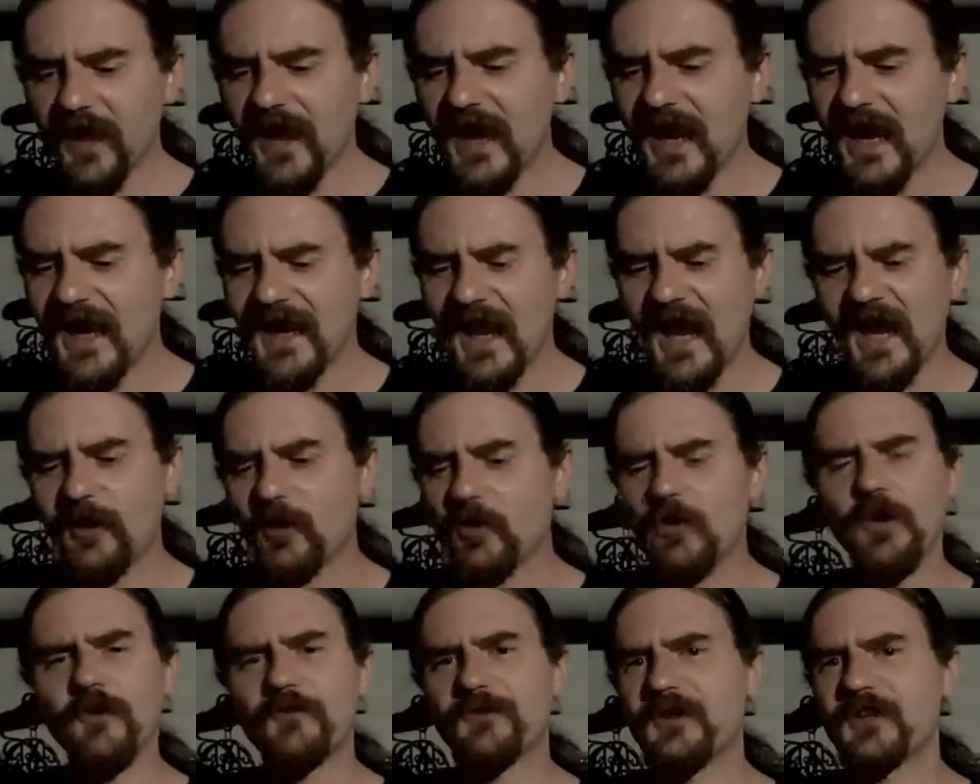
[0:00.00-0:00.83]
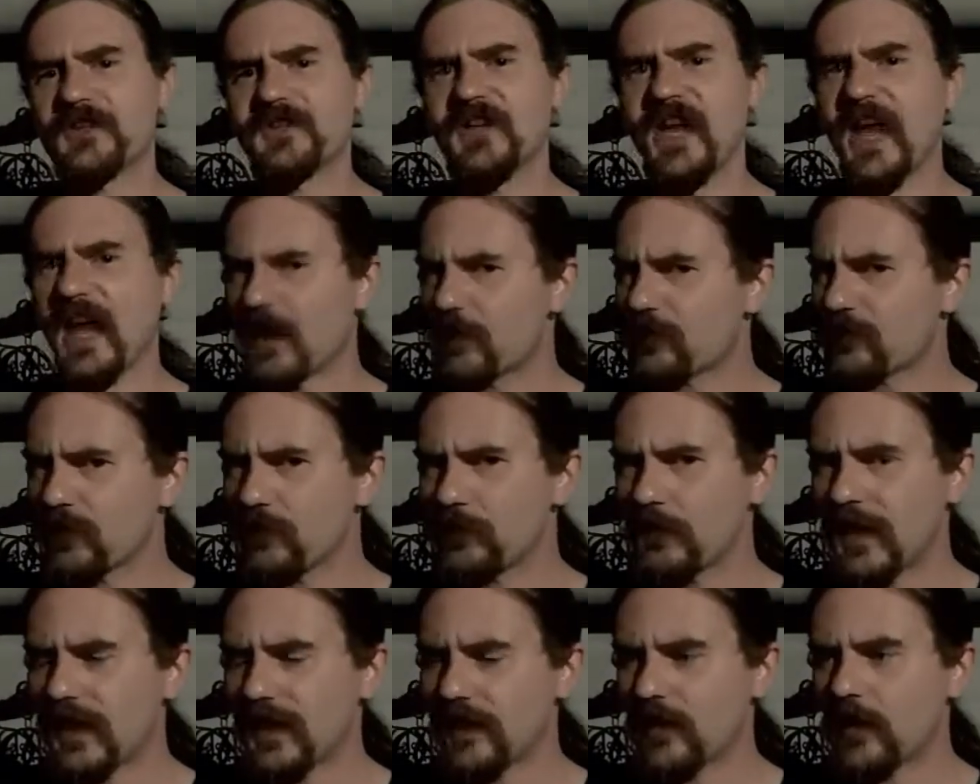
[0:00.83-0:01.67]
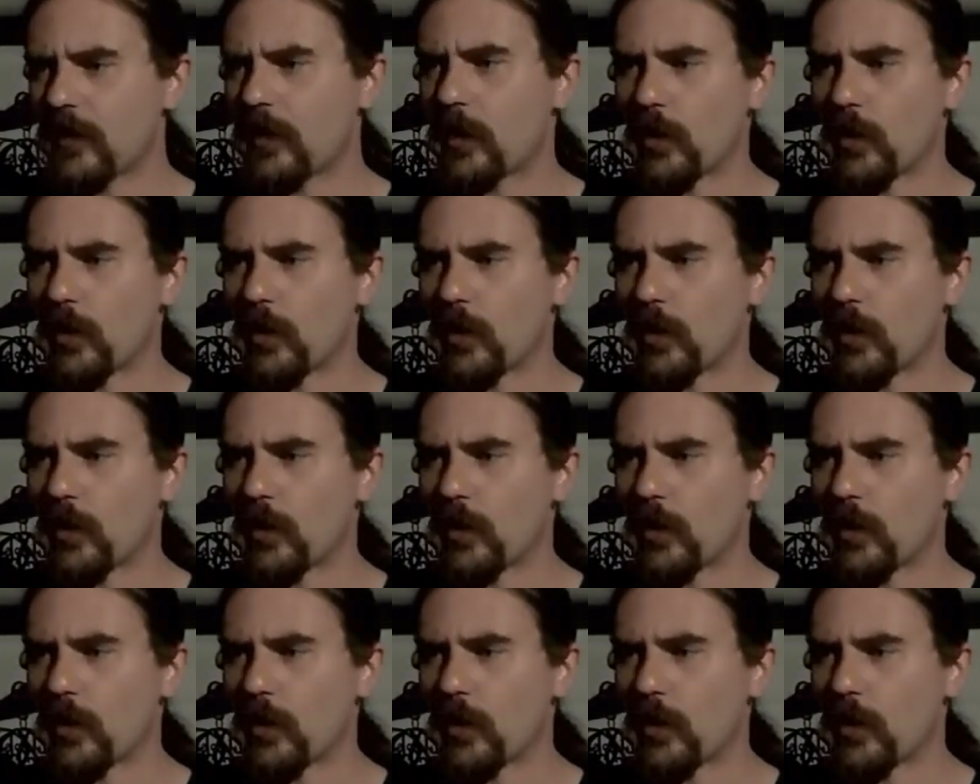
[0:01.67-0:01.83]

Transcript: And I don't know if this came from Neca